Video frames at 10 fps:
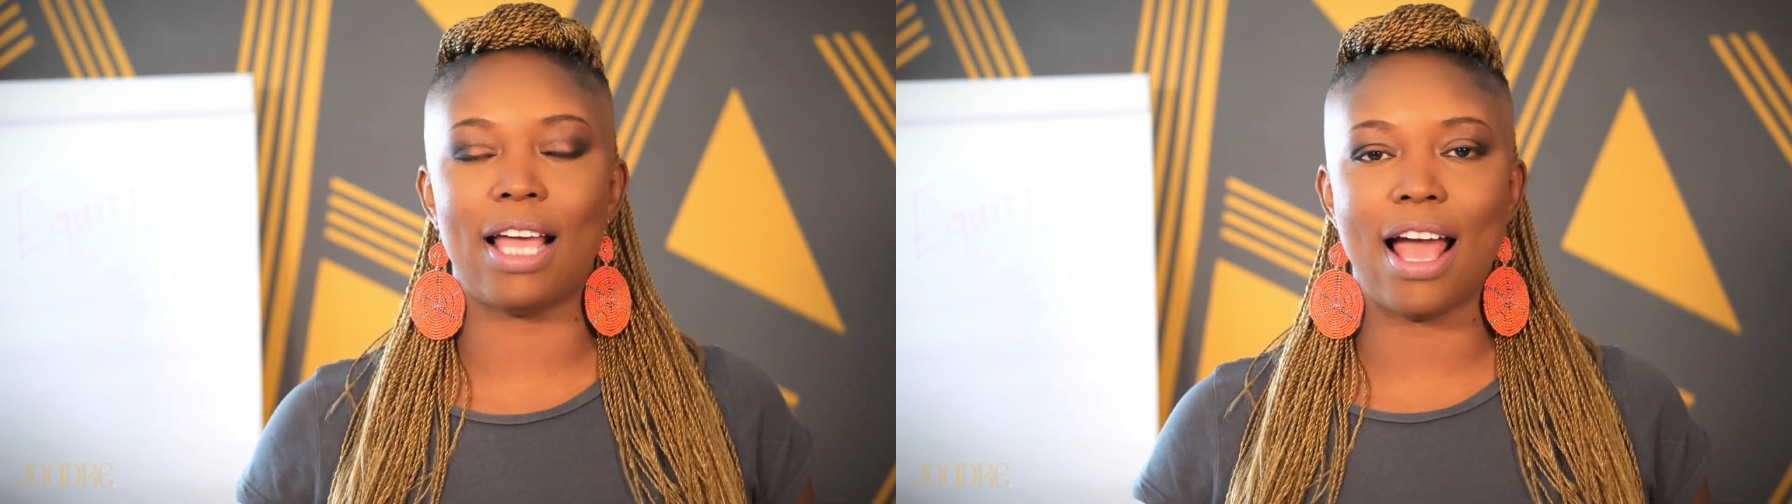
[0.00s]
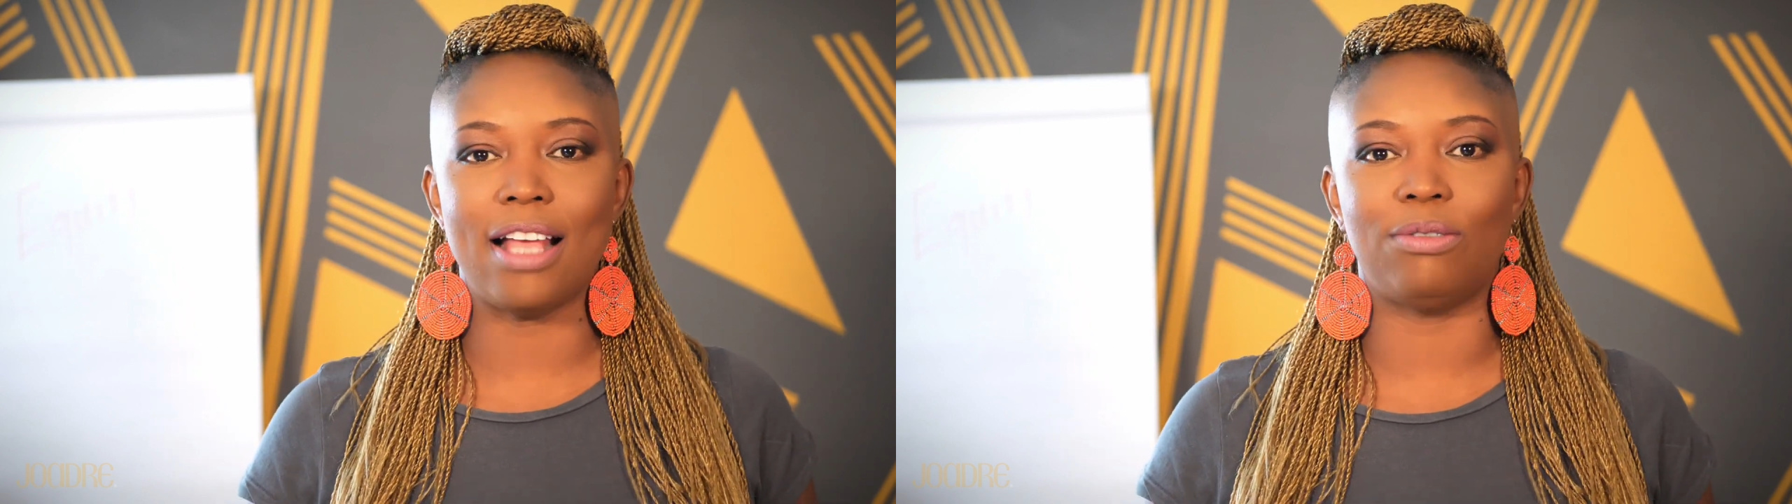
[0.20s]

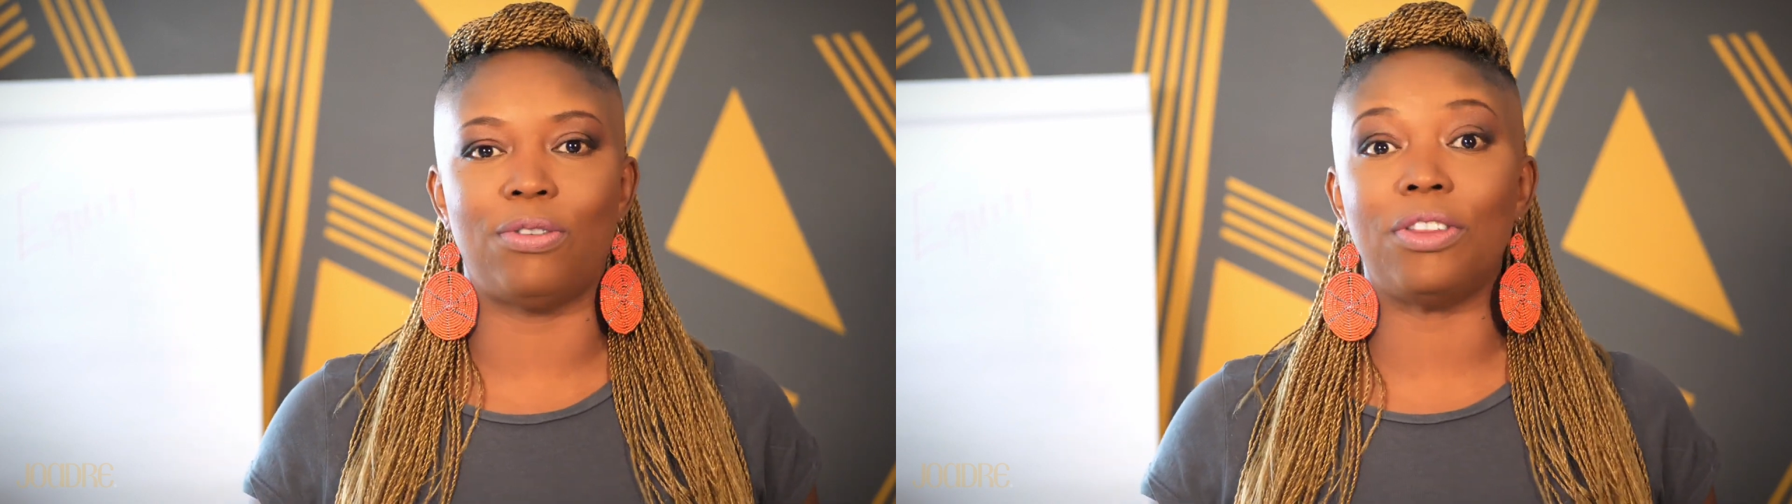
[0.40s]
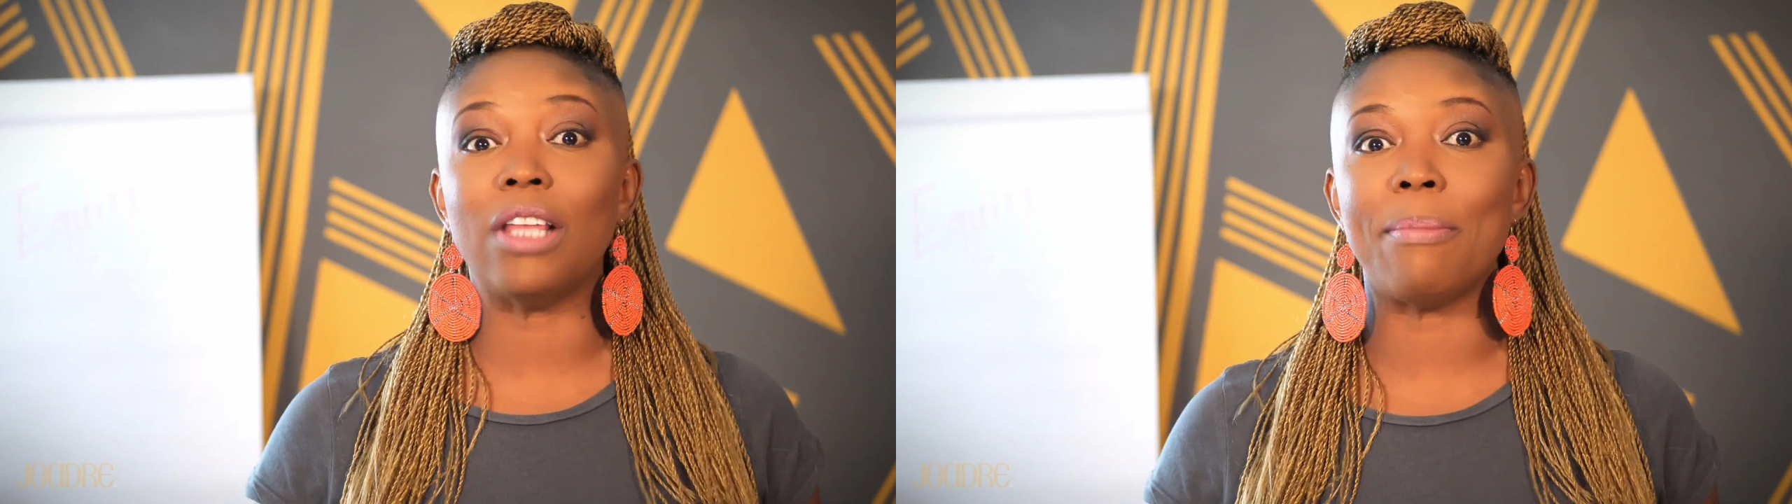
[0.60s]
And
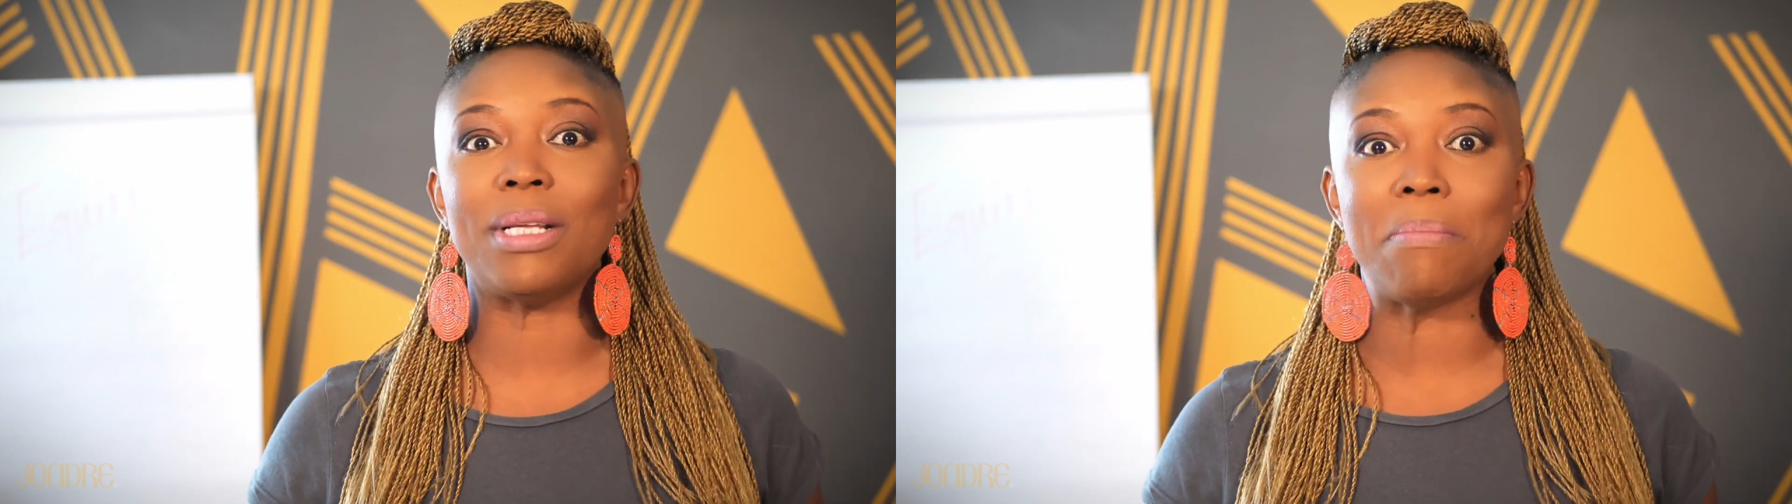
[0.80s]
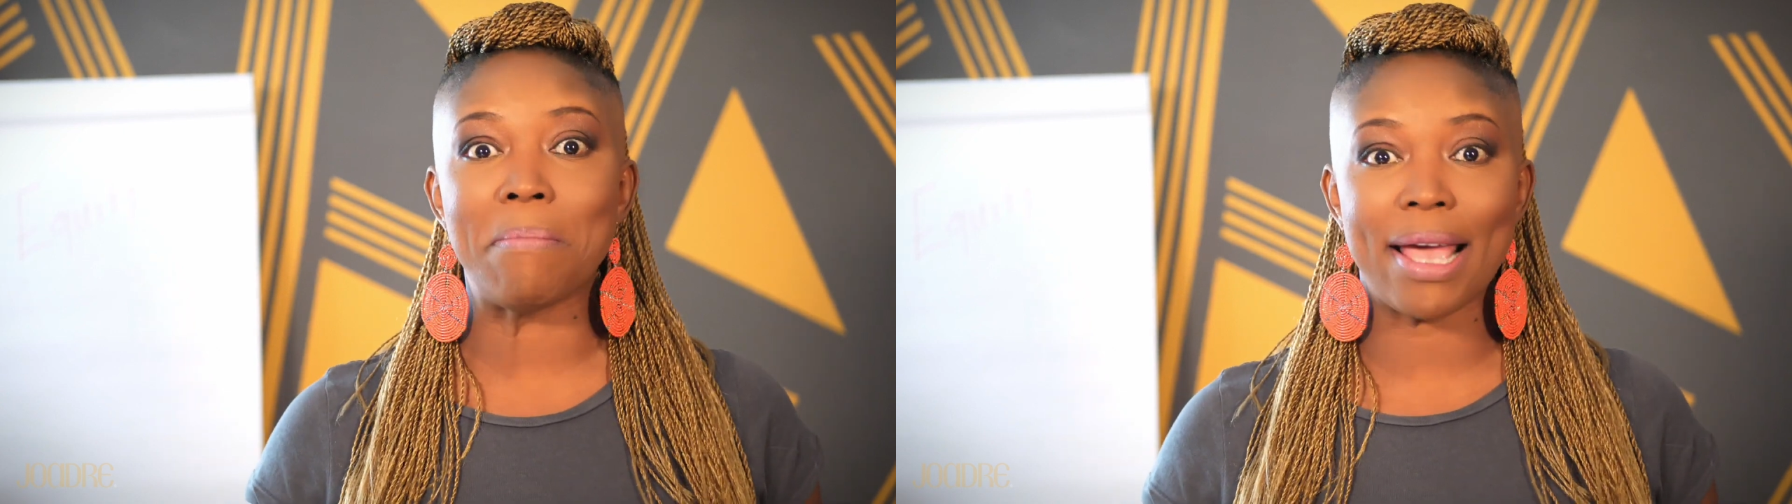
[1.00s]
for them,
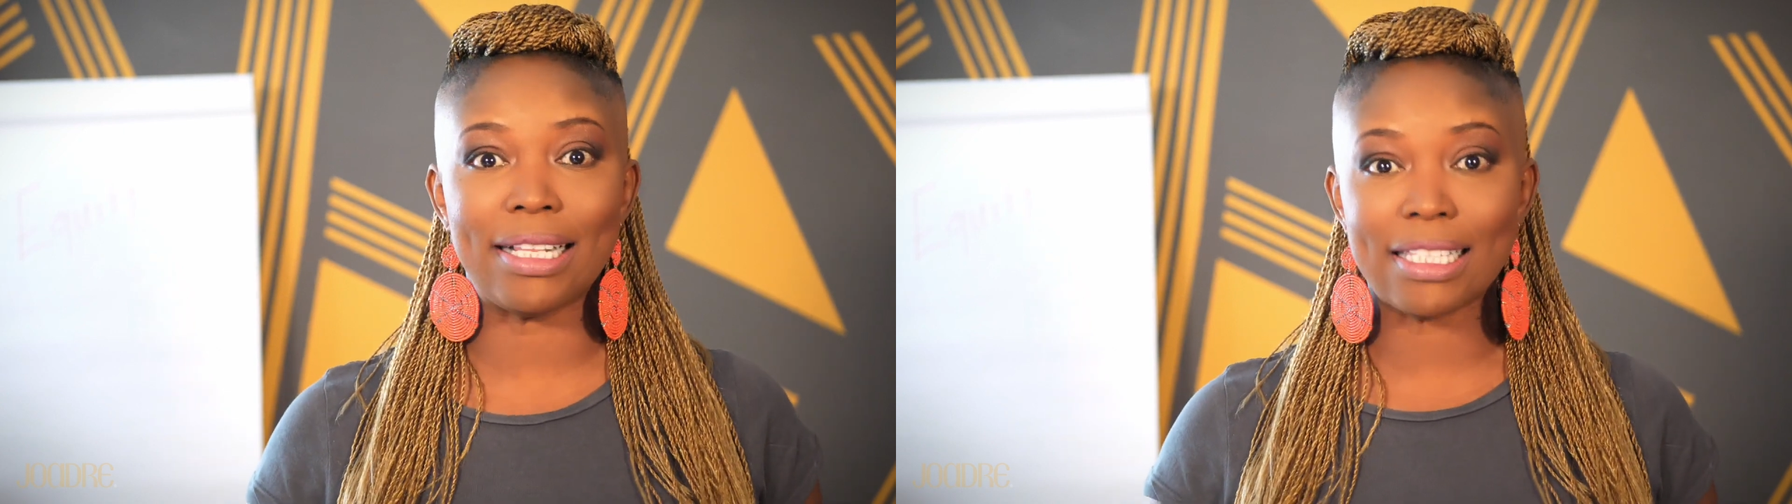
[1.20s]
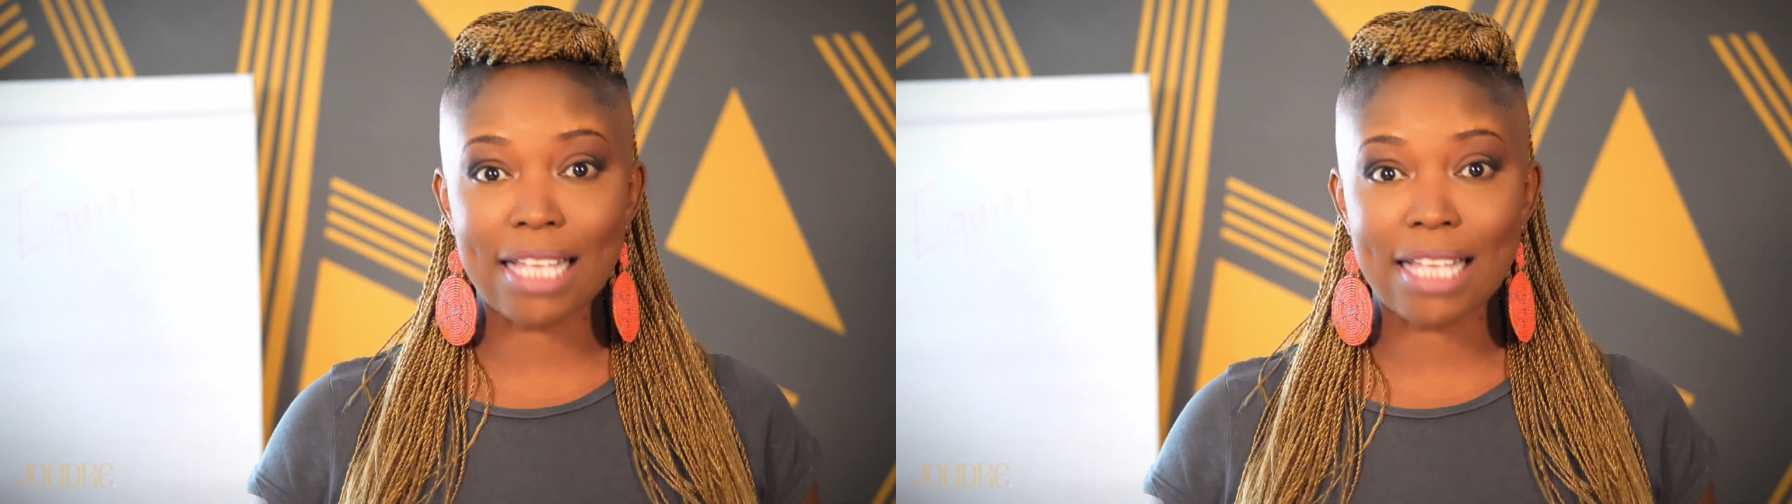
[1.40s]
it meant